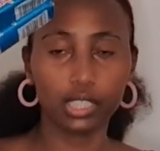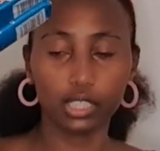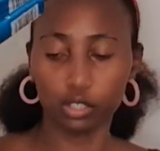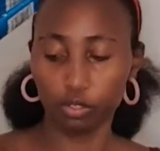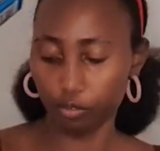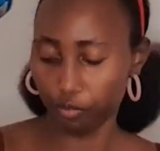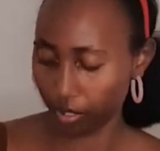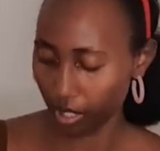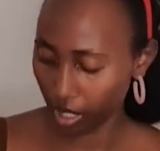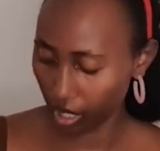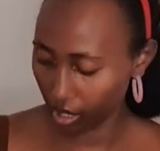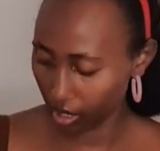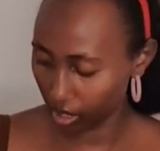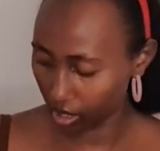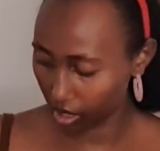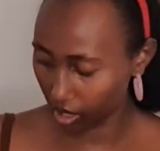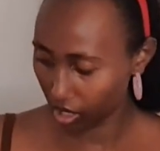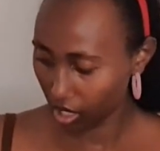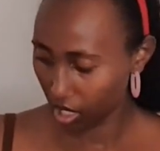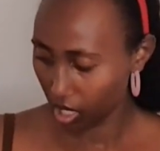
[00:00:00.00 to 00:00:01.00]
of this,
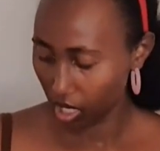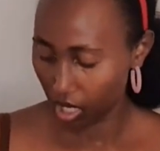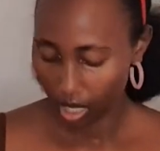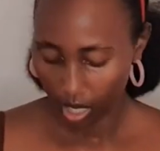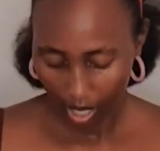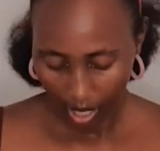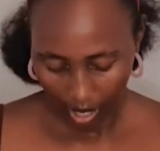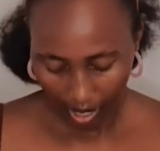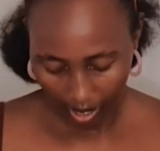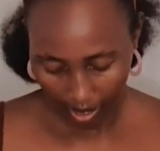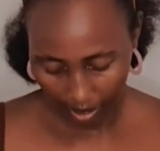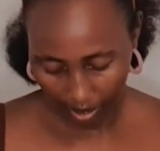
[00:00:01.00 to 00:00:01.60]
and